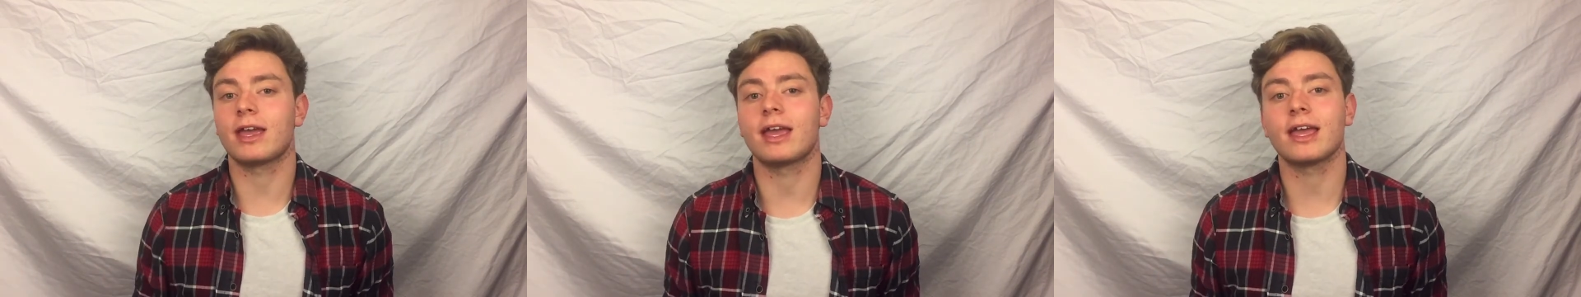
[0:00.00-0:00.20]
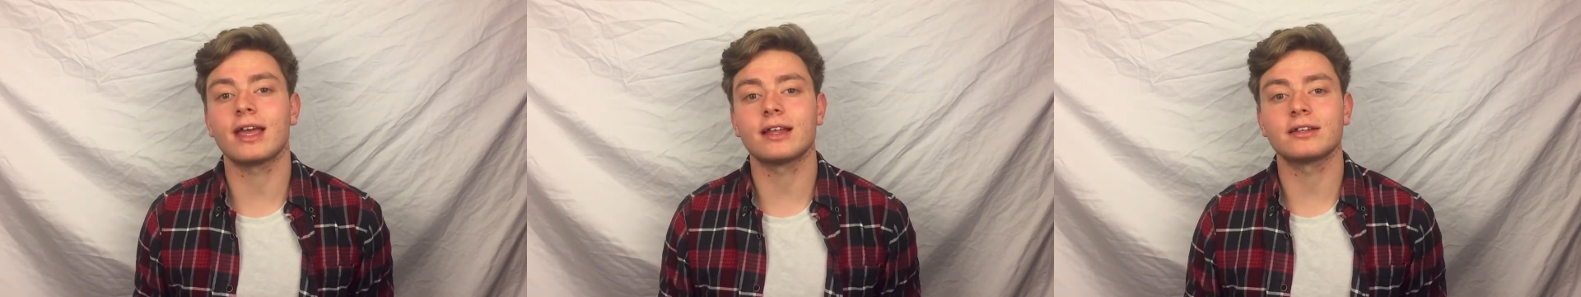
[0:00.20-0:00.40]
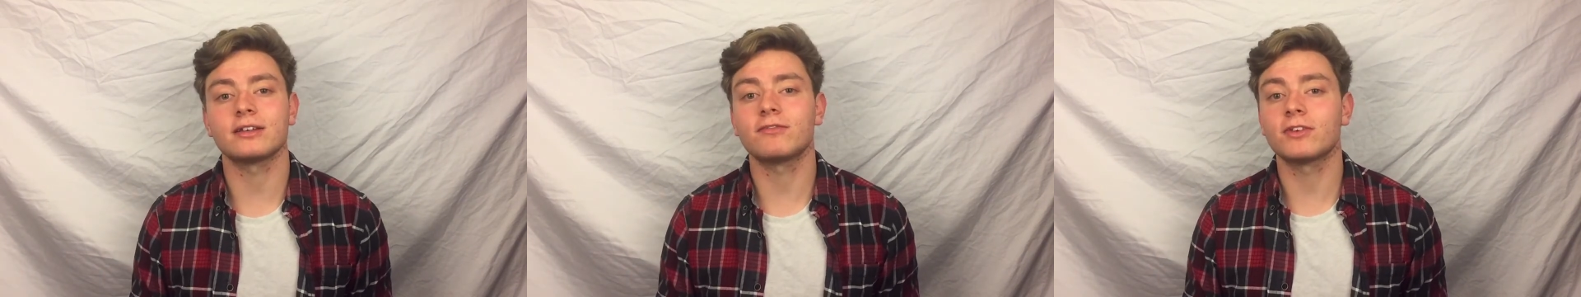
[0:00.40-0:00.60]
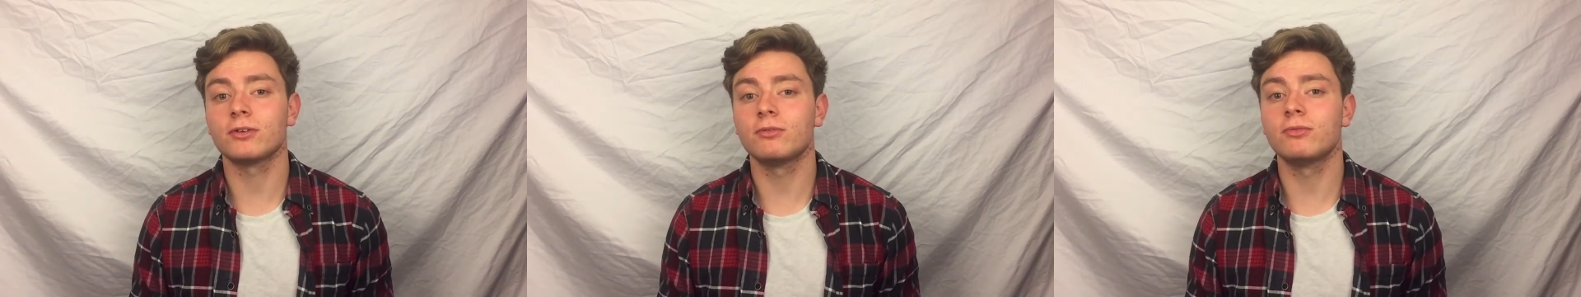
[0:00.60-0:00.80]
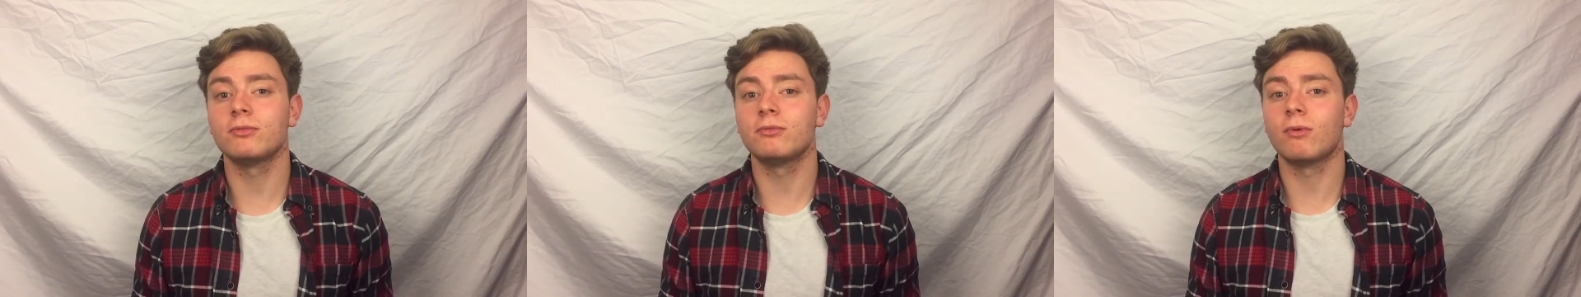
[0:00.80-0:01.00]
and if
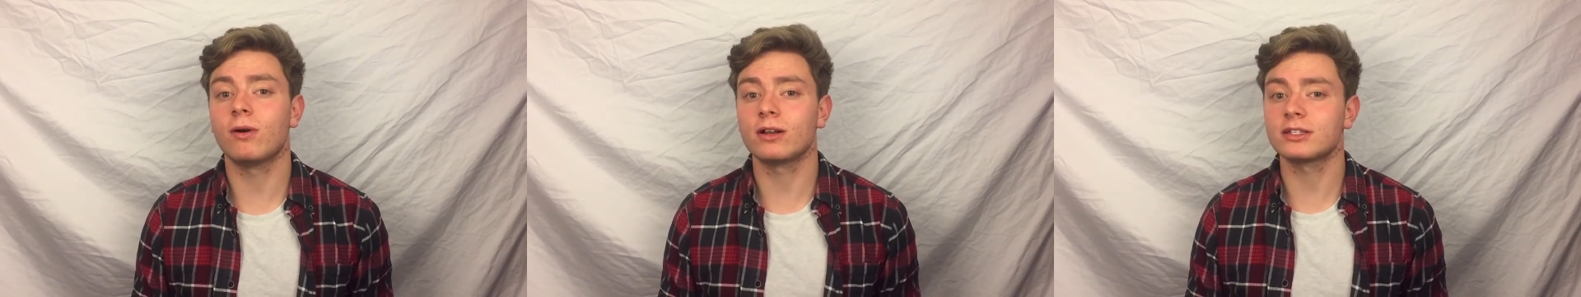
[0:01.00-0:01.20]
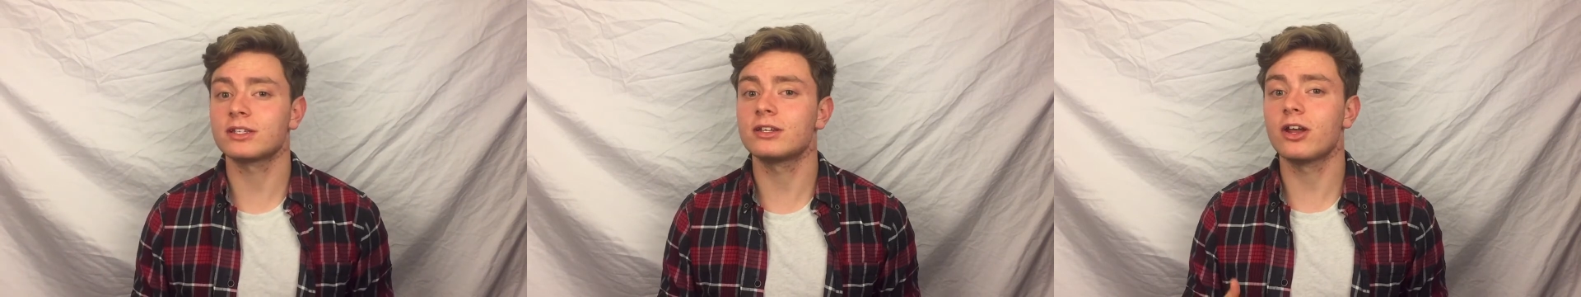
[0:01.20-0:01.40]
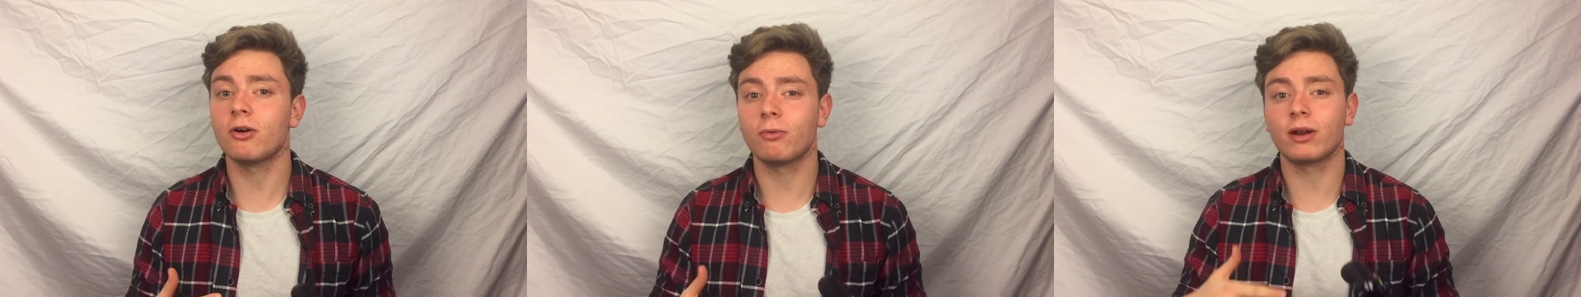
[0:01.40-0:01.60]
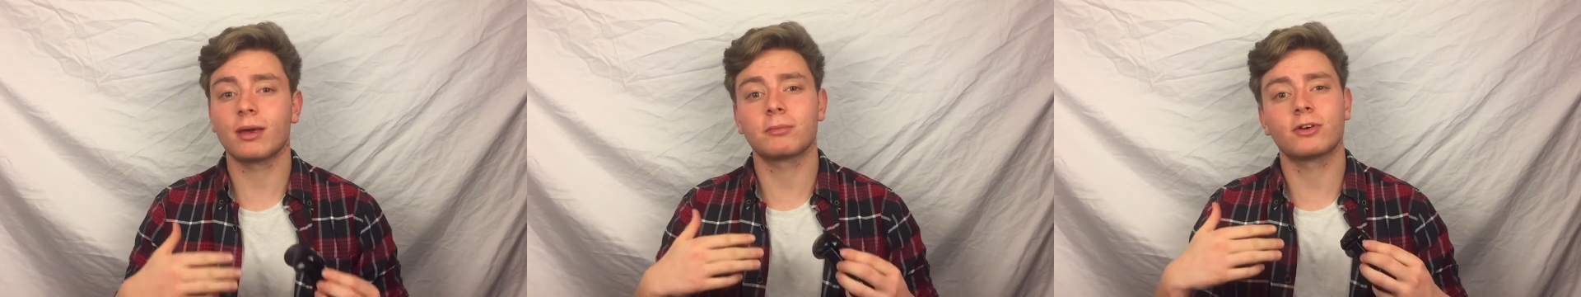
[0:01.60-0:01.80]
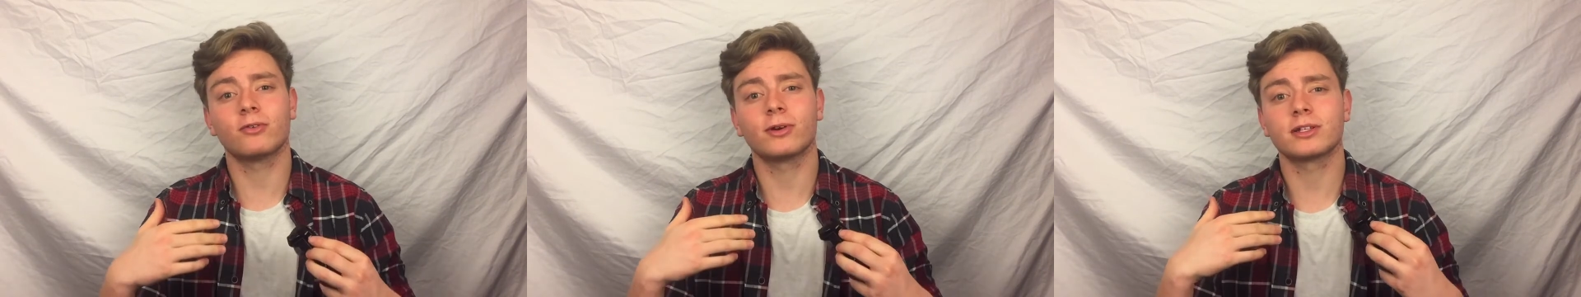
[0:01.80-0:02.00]
you want to know when
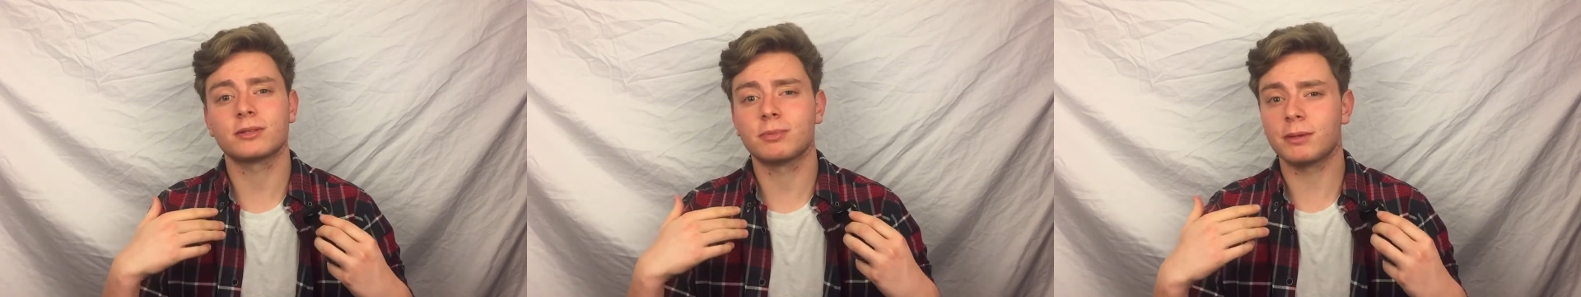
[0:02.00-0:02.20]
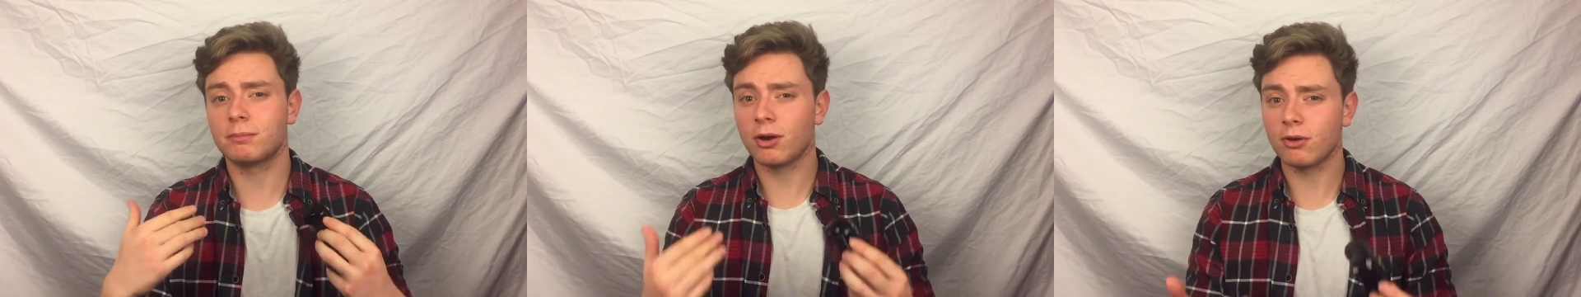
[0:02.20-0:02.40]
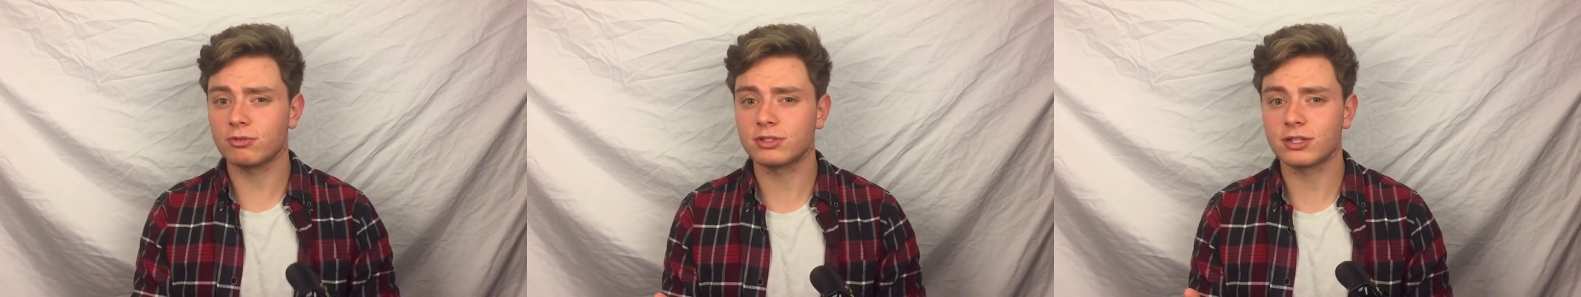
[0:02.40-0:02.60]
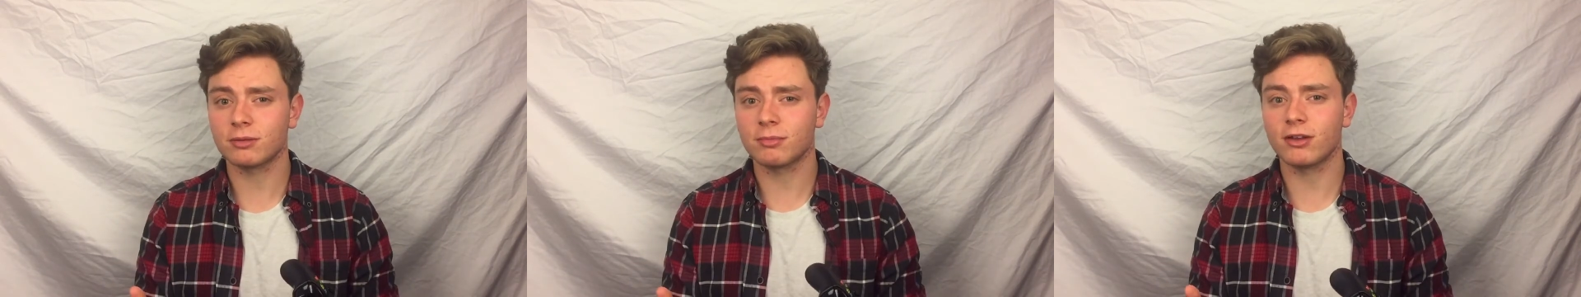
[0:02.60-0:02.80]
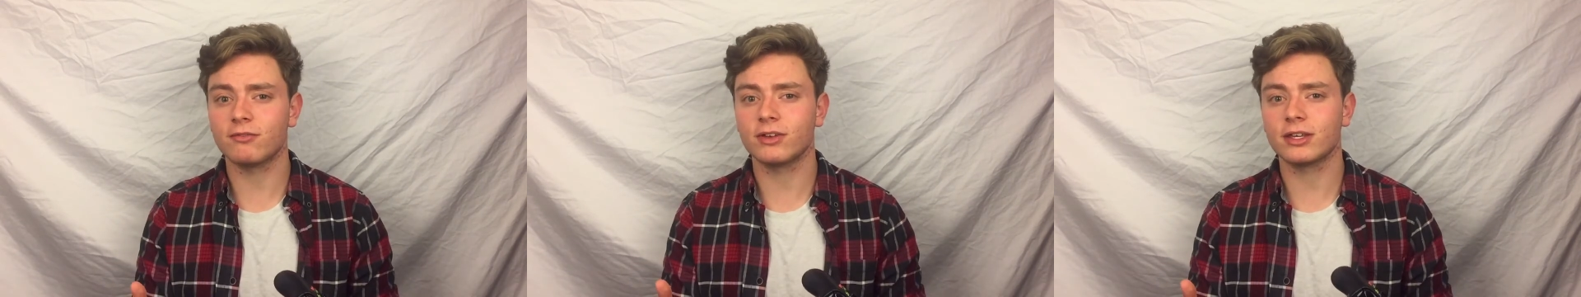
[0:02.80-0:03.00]
I'm going to be posting
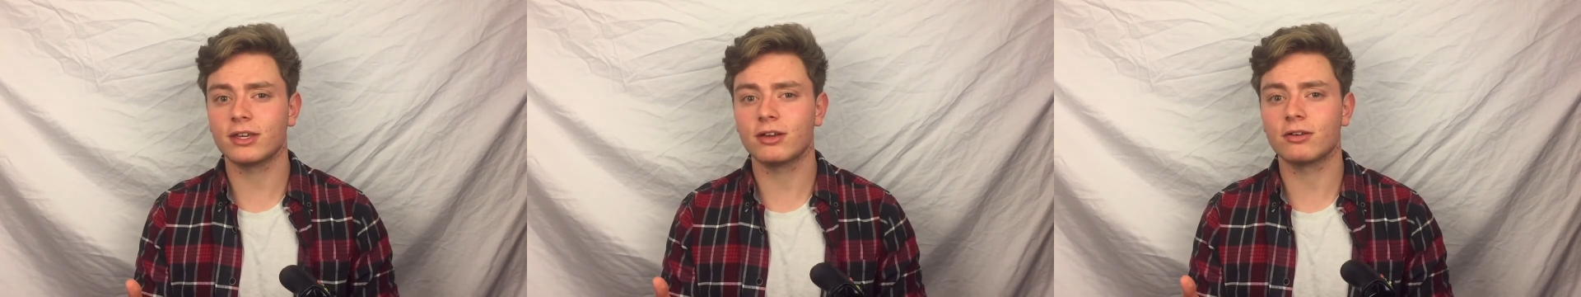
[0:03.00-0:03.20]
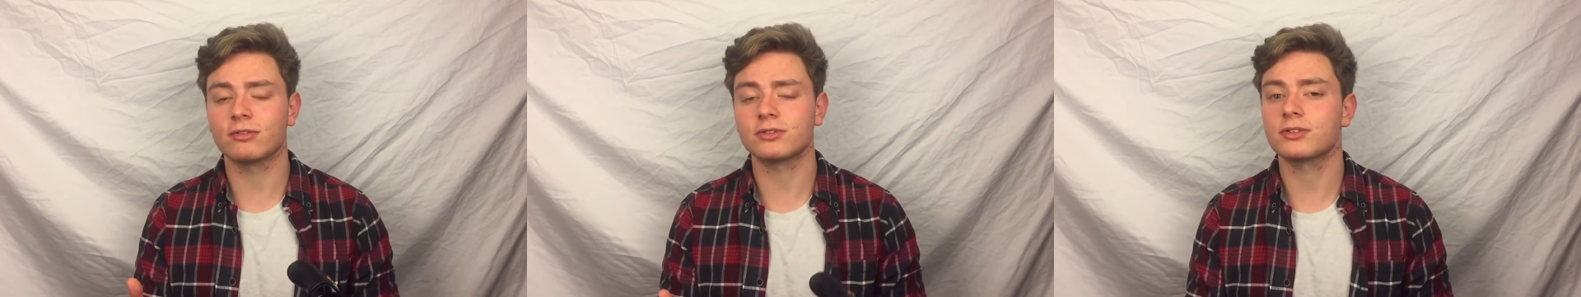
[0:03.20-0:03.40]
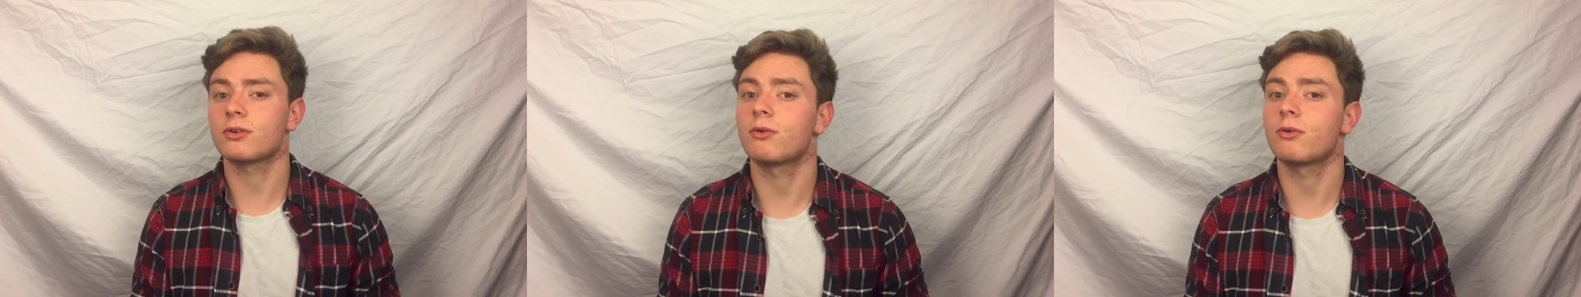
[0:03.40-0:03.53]
my videos